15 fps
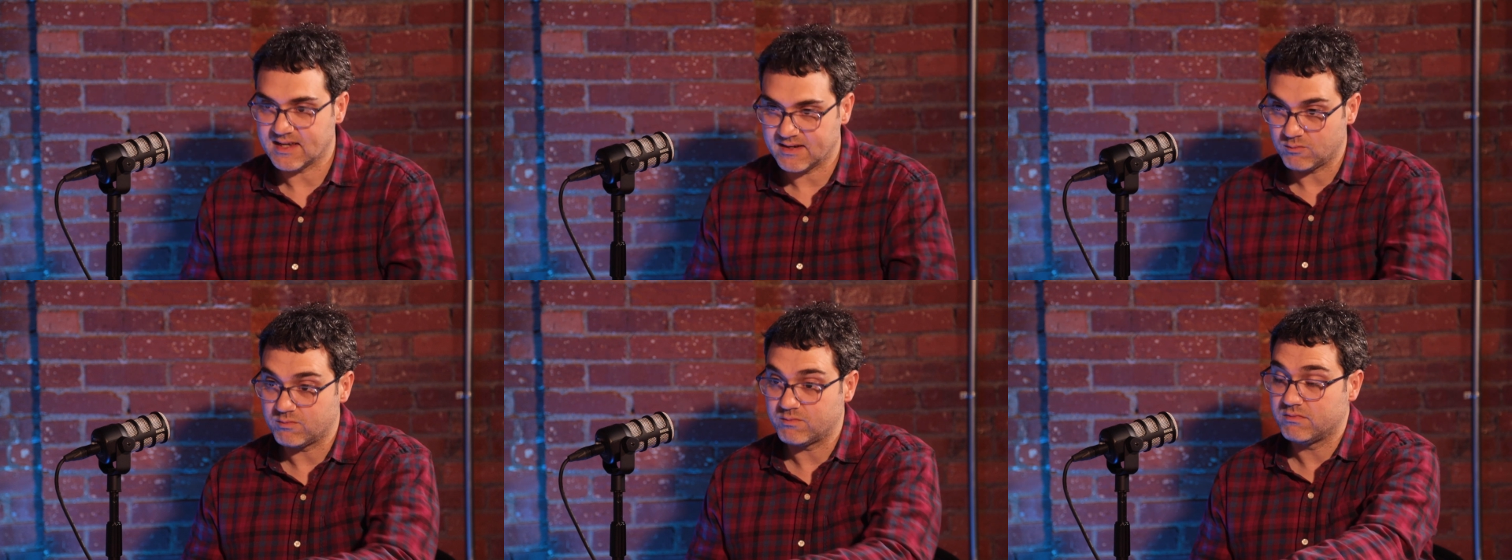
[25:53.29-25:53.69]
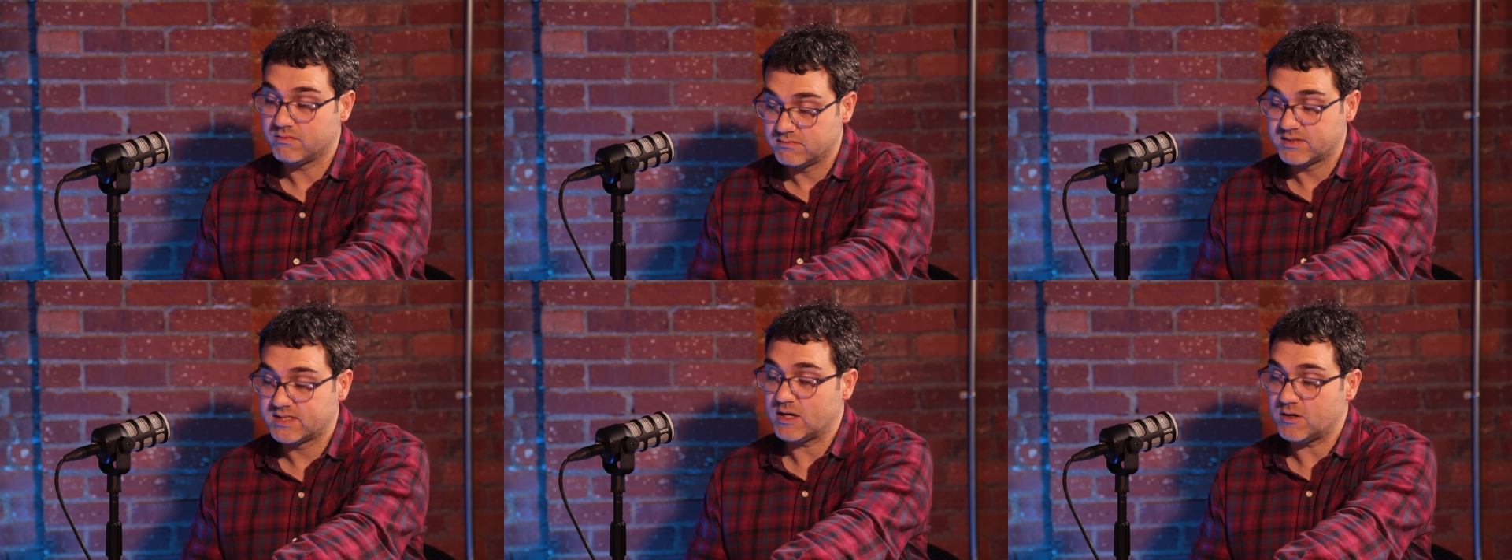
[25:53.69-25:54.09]
And
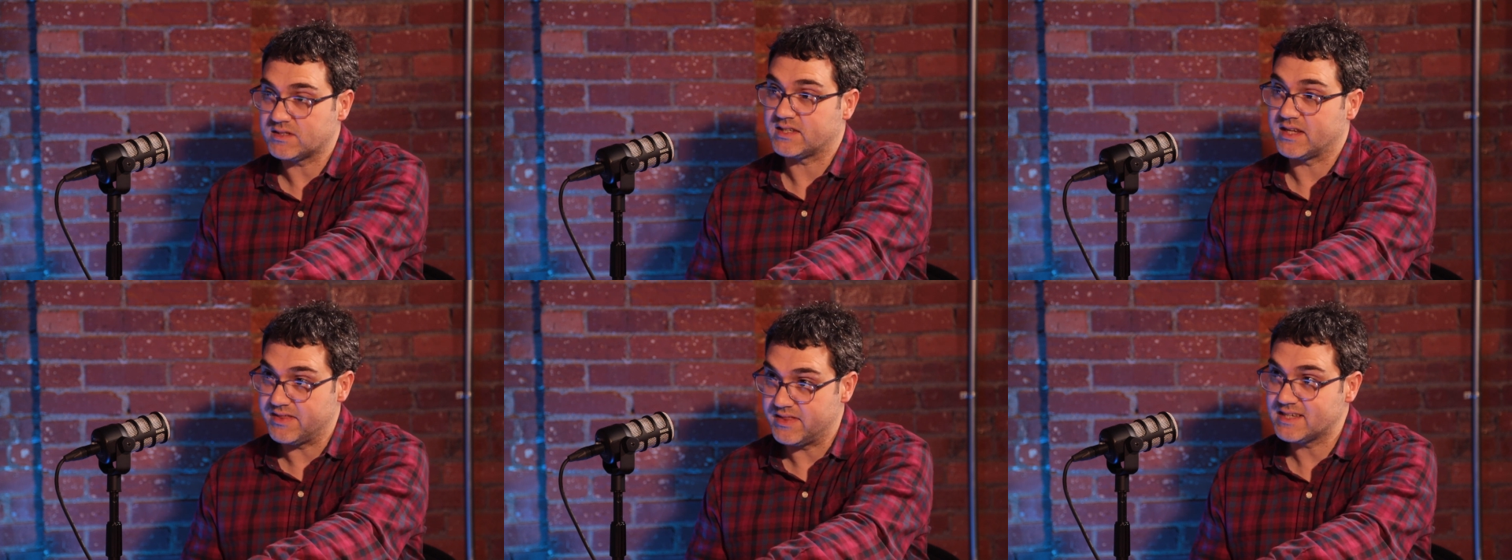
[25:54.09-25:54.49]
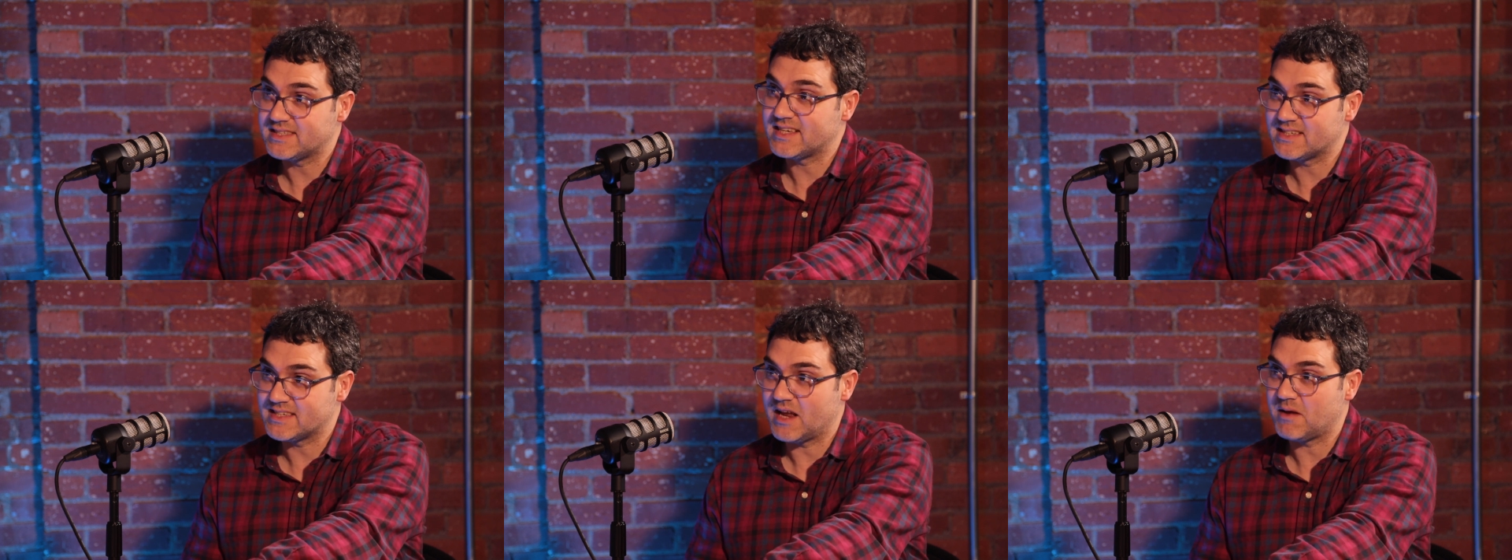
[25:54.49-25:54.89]
seriously, this
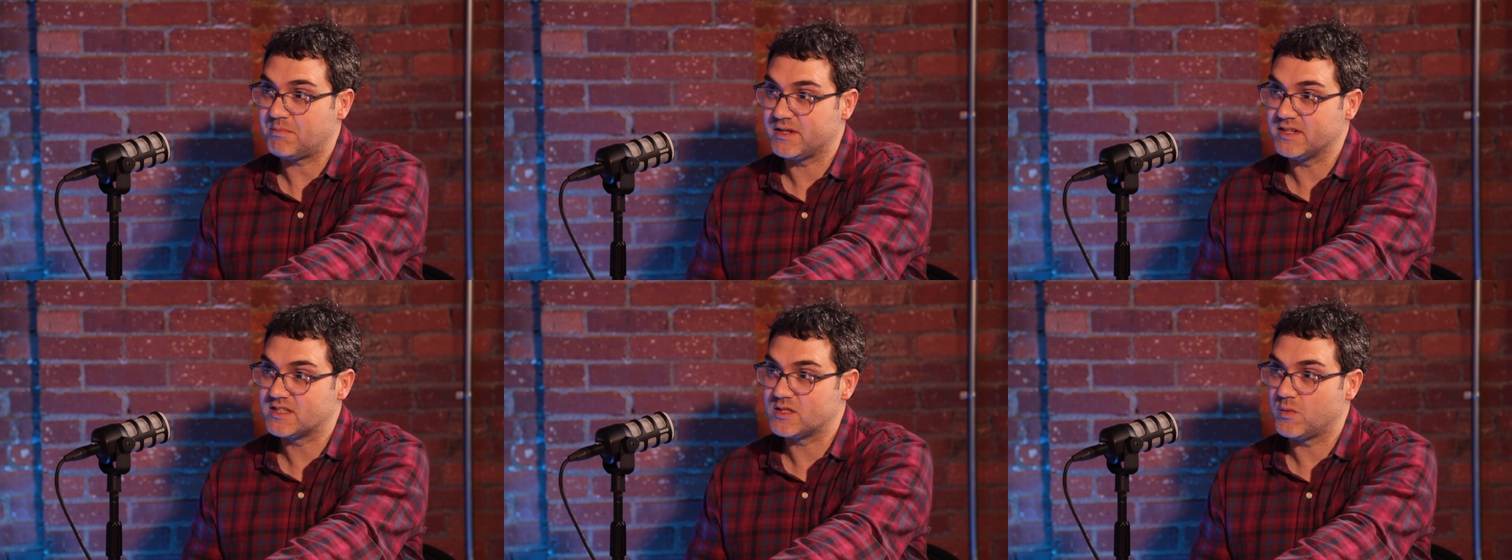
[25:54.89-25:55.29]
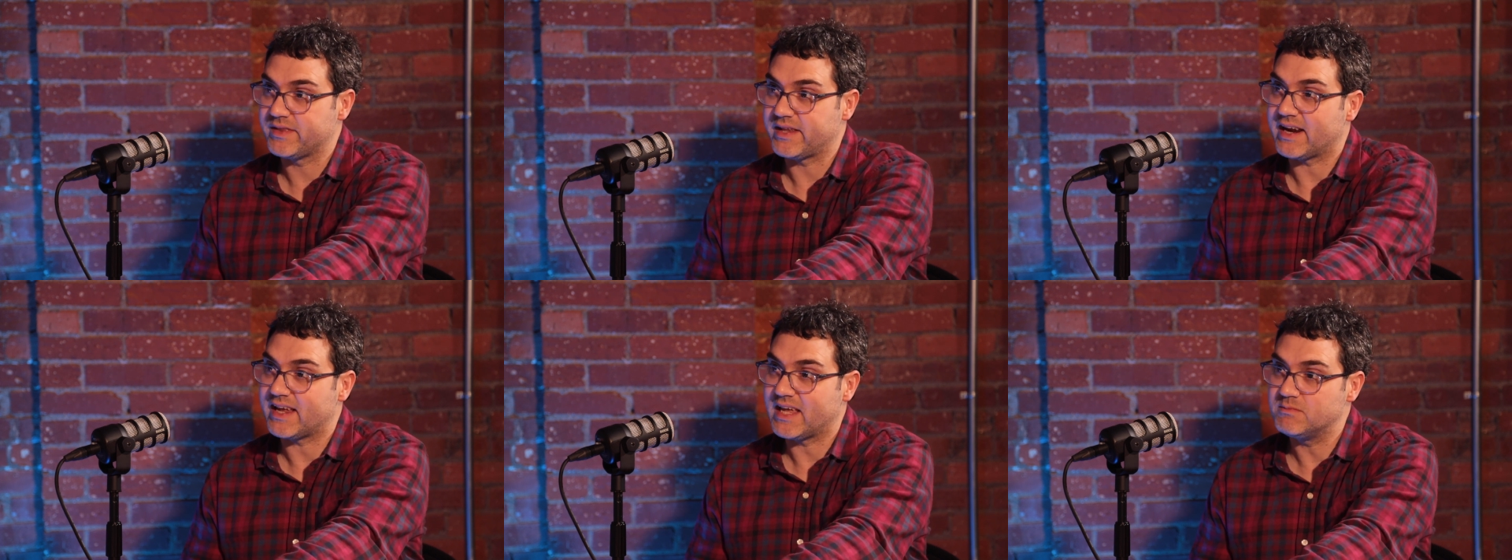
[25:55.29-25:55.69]
example is the one
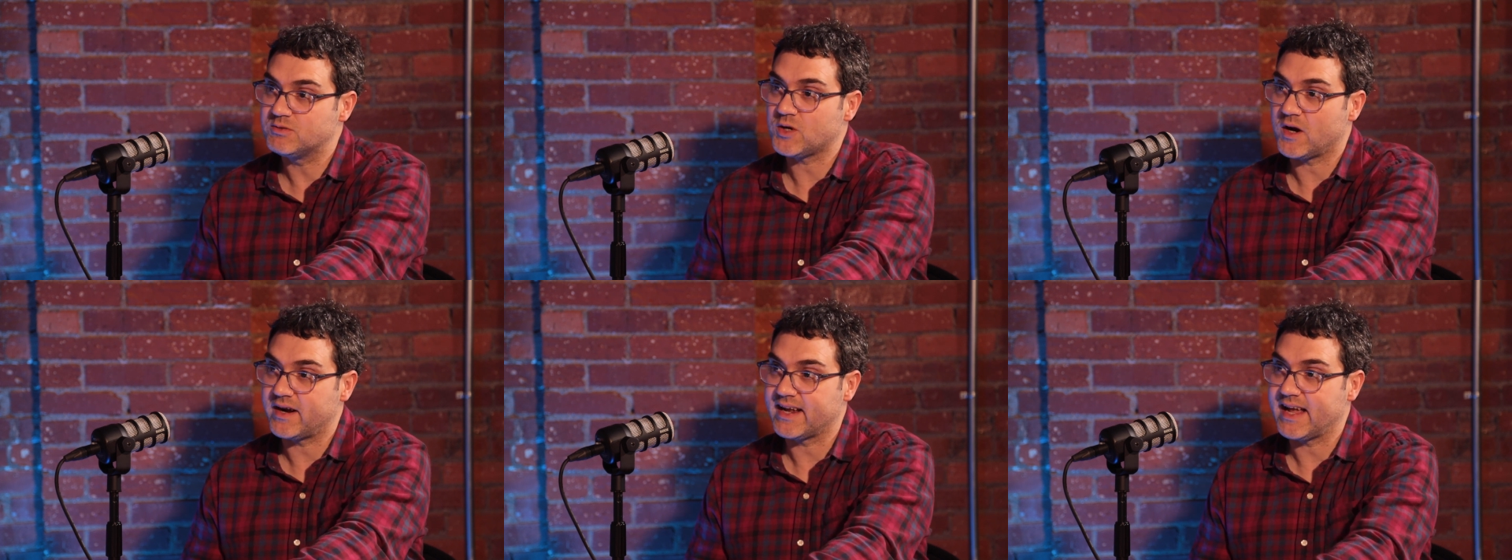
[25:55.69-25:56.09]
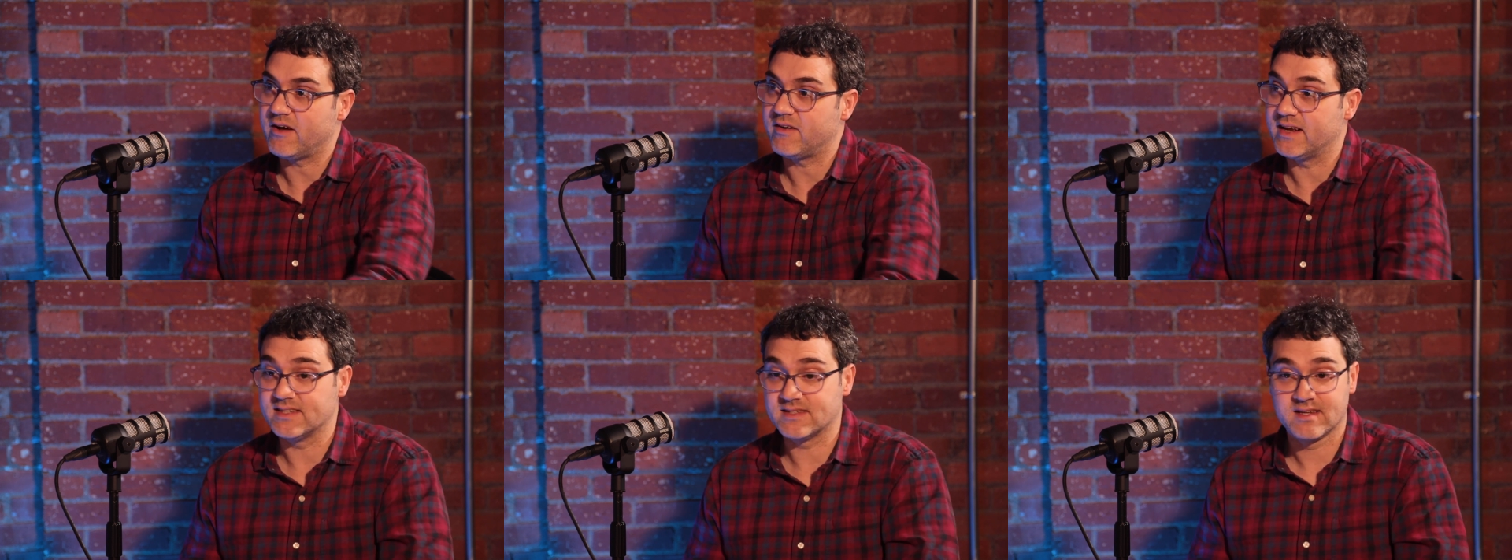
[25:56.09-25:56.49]
that I keep trotting
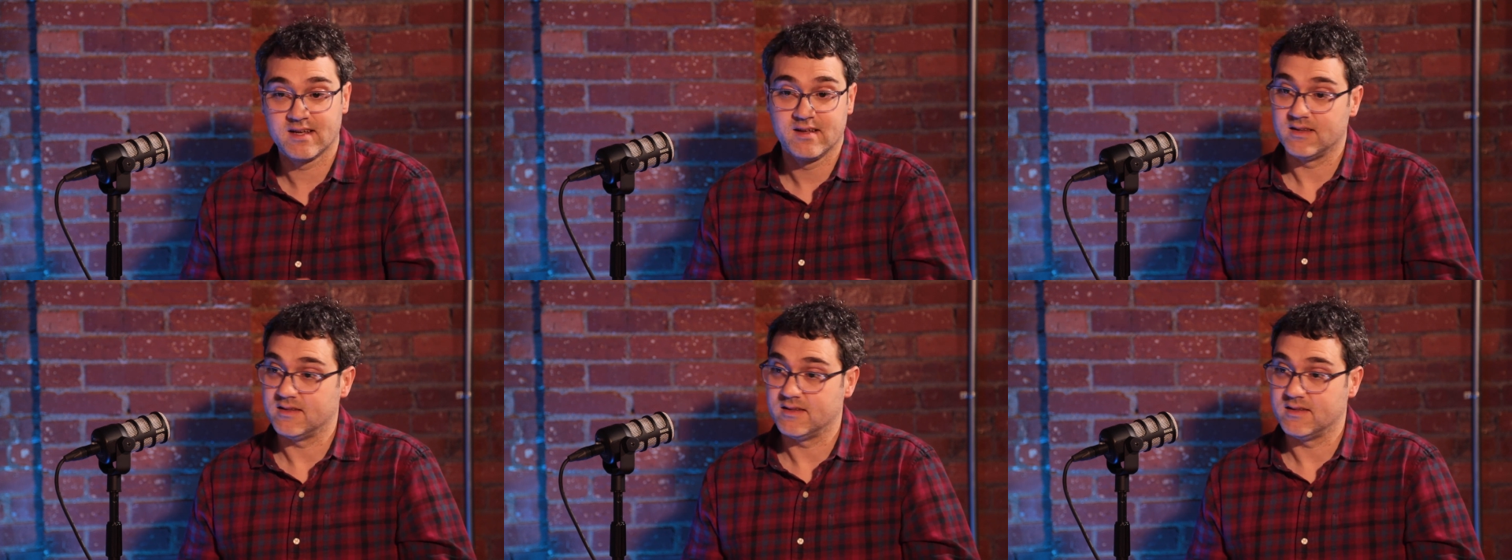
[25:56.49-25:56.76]
out as,